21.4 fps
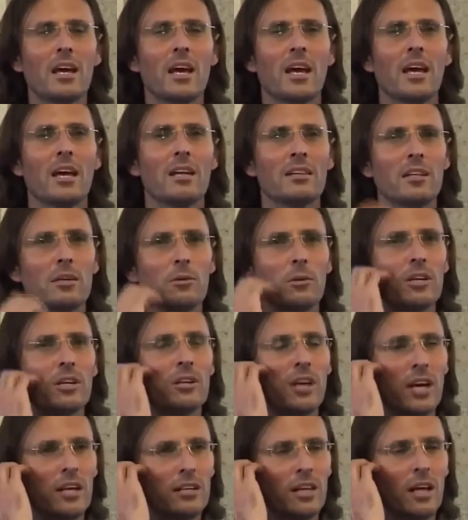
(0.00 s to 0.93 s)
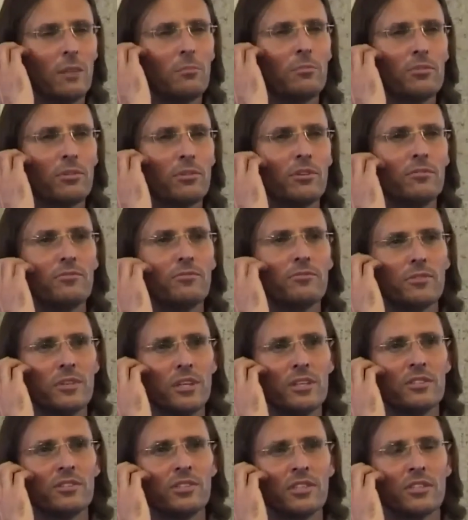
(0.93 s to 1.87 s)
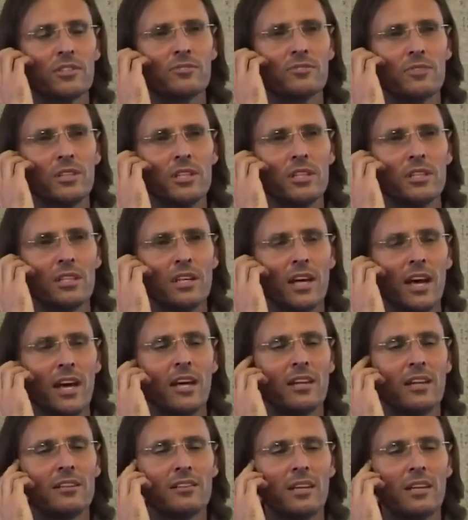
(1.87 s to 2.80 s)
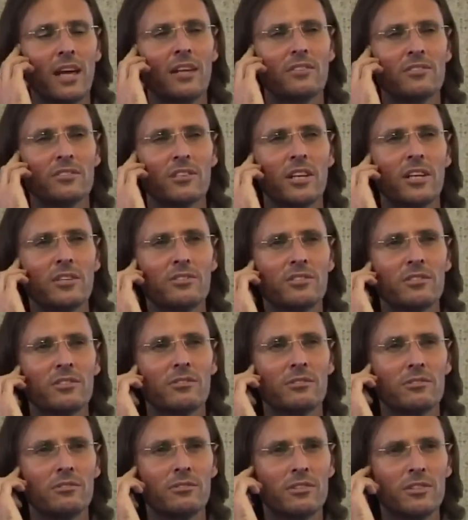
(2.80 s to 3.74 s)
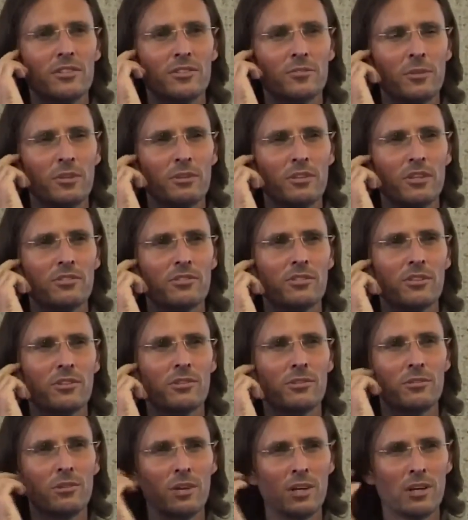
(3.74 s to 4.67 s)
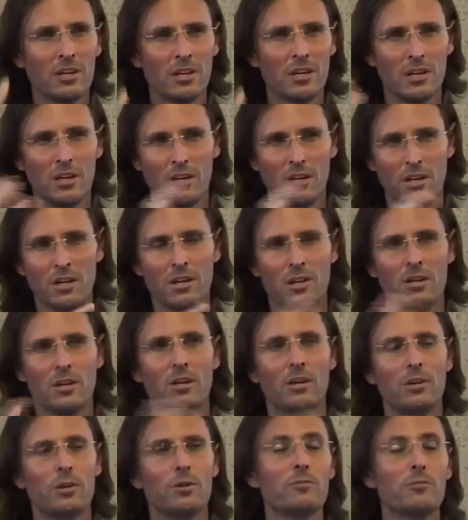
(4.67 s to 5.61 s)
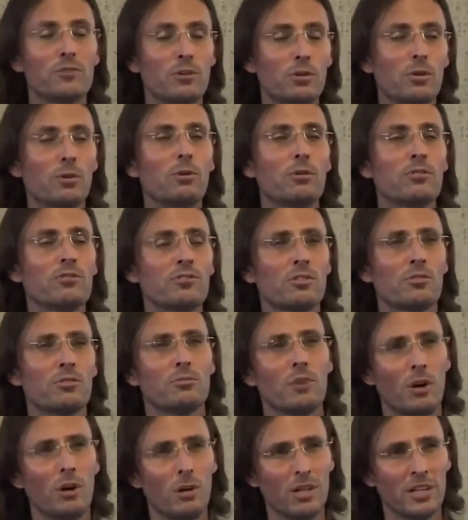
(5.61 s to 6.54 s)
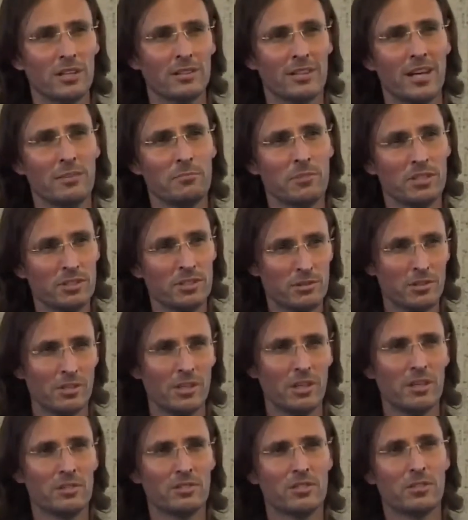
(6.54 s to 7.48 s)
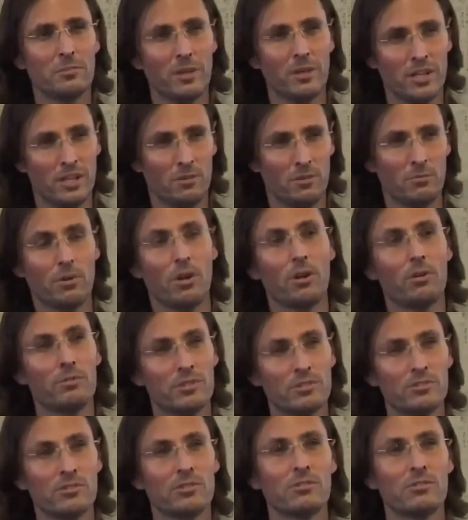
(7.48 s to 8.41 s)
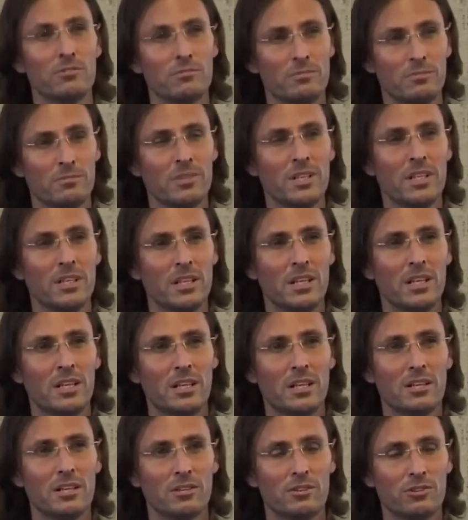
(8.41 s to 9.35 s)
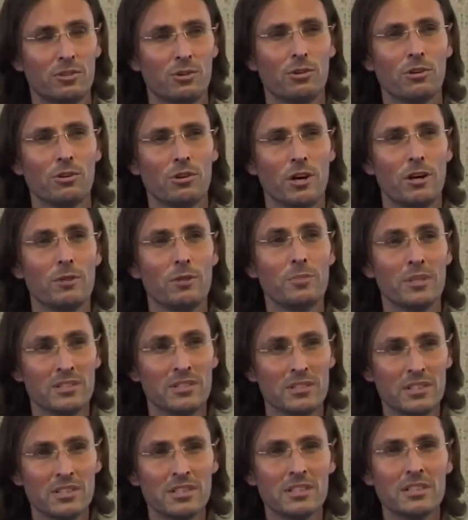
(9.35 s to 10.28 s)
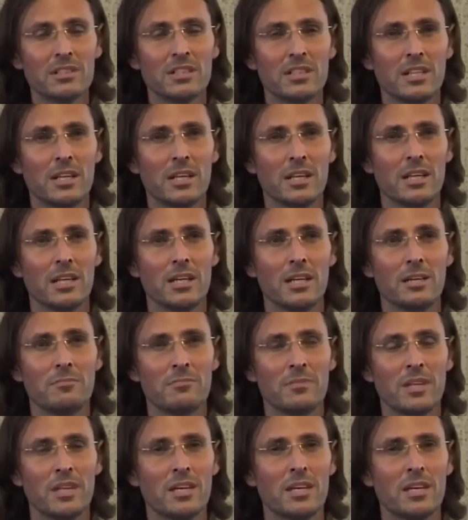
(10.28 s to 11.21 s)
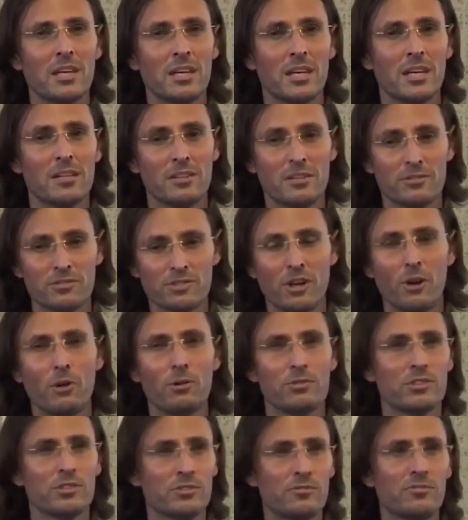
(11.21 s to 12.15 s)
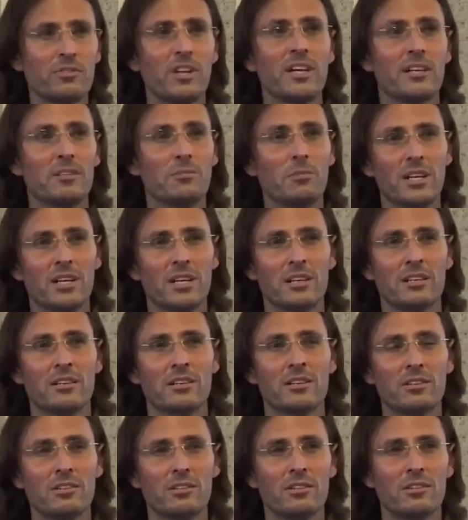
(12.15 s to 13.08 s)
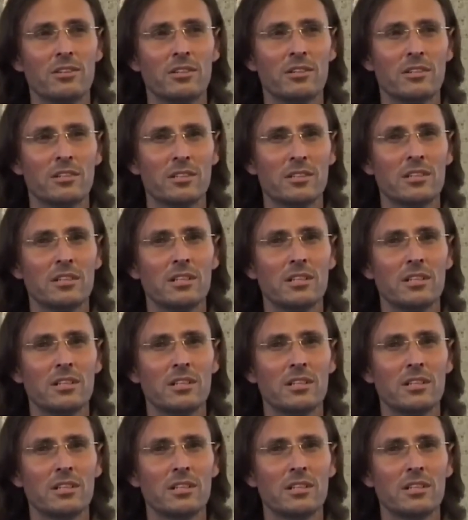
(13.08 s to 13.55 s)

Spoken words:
and there were a number of sixth sphere and celestial spirits who caused the rolling. They materialised the body and rolled the tomb door open. The soldiers fled when it occurred.